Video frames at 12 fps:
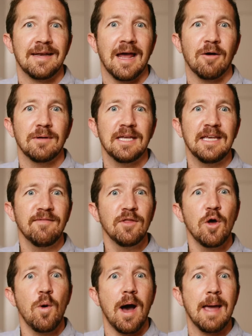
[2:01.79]
Now, even
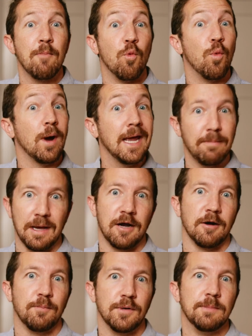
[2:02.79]
though I'm way
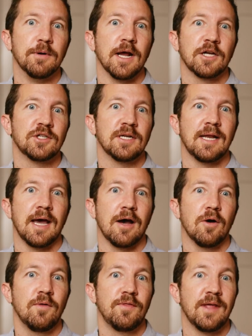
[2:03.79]
better at pre-production
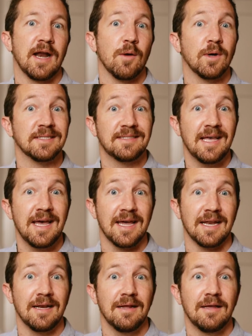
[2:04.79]
now than I was
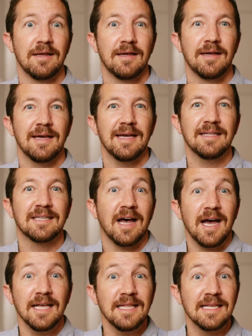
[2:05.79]
then, it's
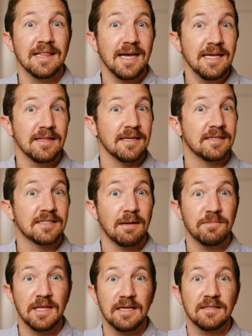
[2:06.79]
highly likely
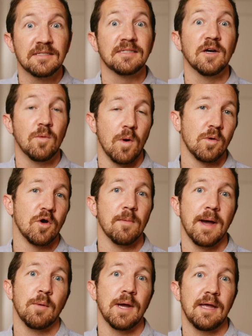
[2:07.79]
something still won't go
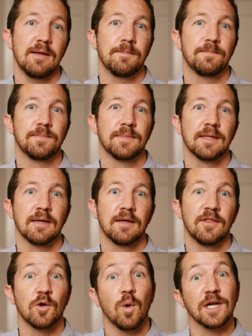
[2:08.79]
my way.
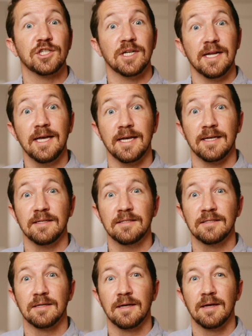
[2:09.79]
The question
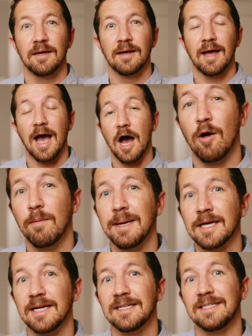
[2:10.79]
is, how am I
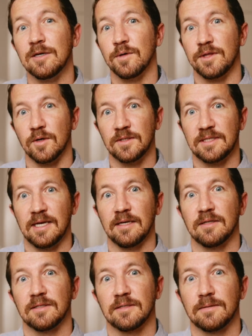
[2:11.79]
going to deal with those
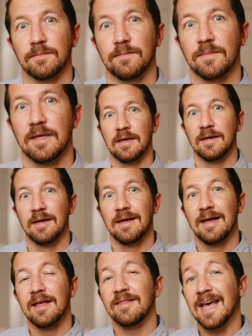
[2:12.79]
things?
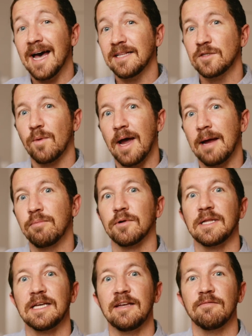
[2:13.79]
That's why I
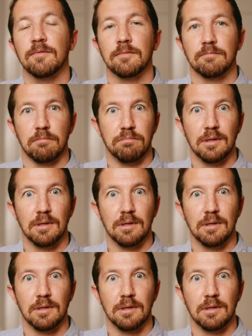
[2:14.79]
believe